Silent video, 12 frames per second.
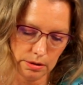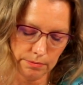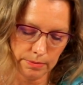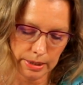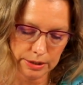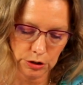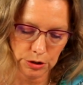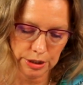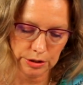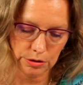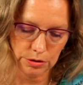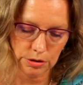My
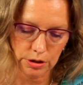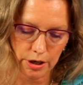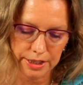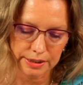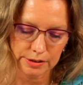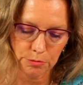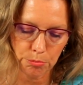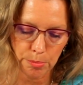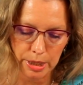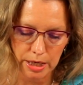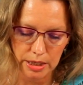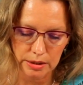trees are starting to
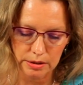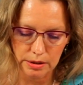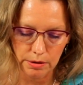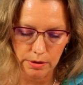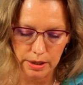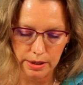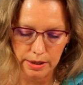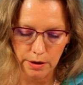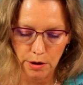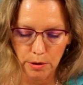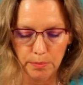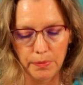bud, so I
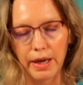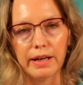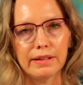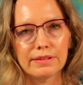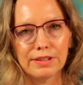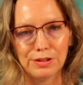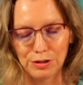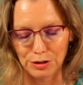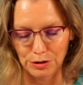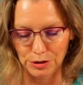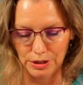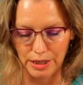hope that is a
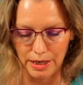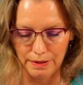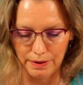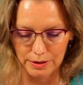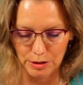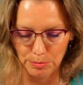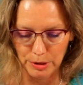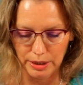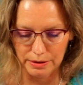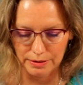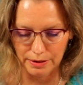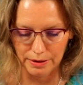sure sign that spring
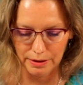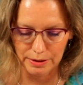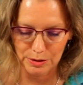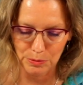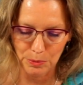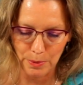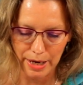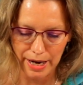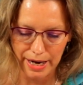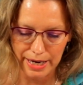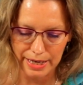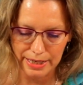is on its
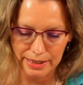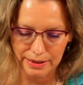way.